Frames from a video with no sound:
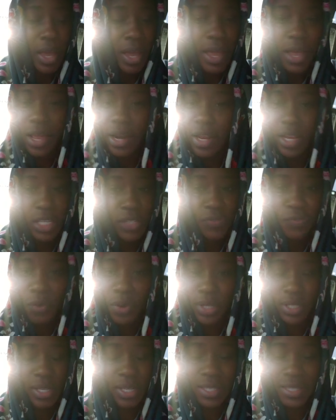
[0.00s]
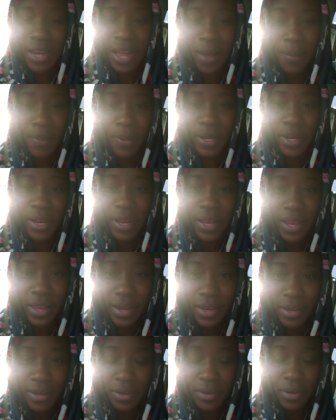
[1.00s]
and his voice has not been
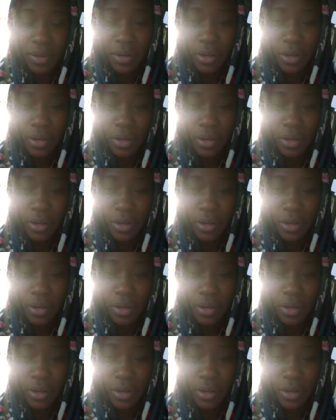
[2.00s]
heeded.